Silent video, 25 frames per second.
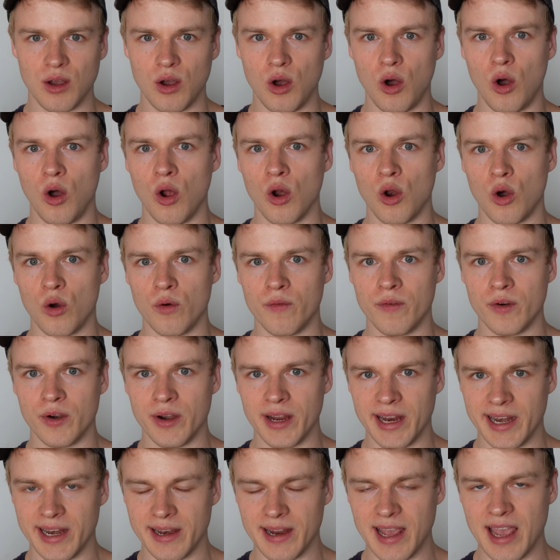all over
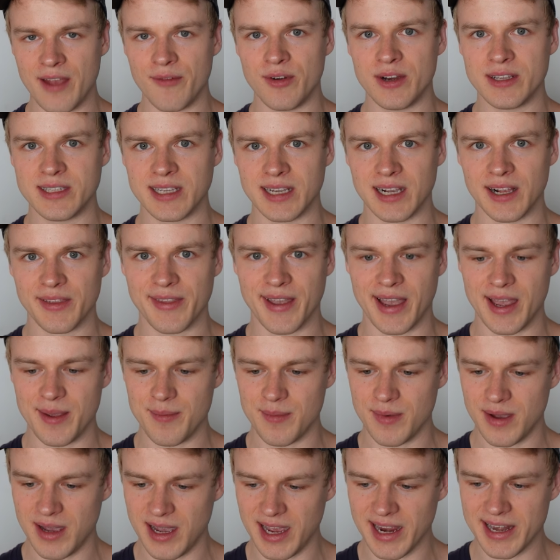and every single
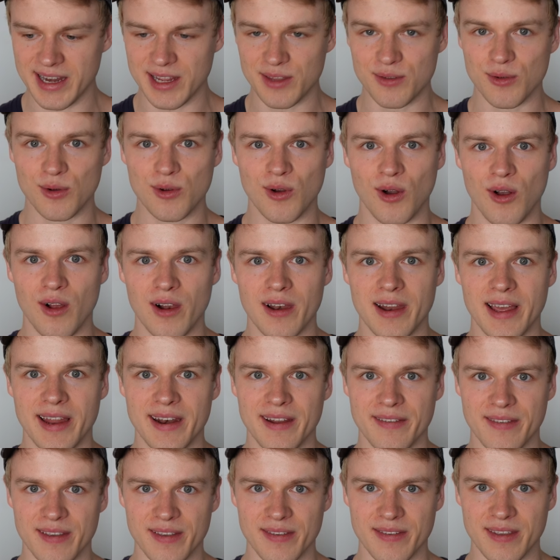time I need to call an
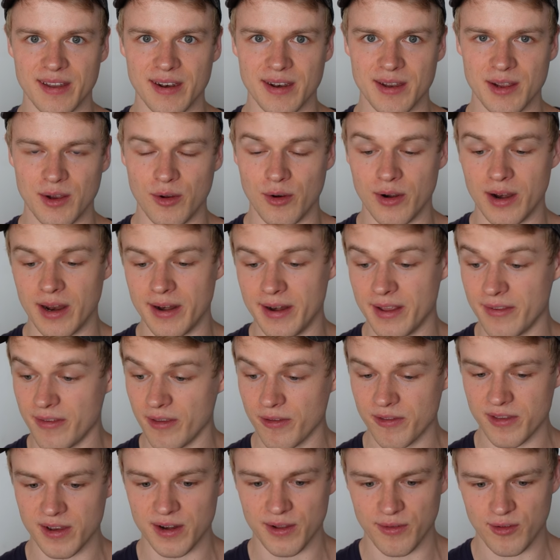assistant or an
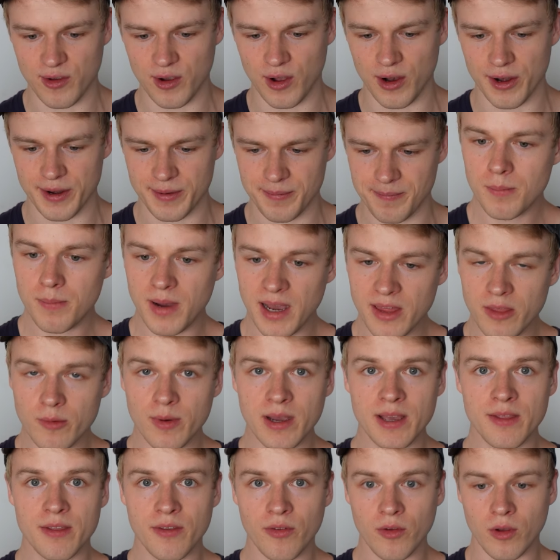assistant is called. By the
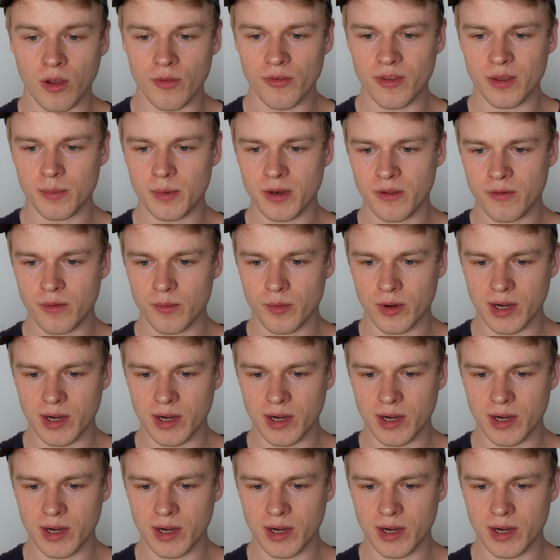way, this concept, if you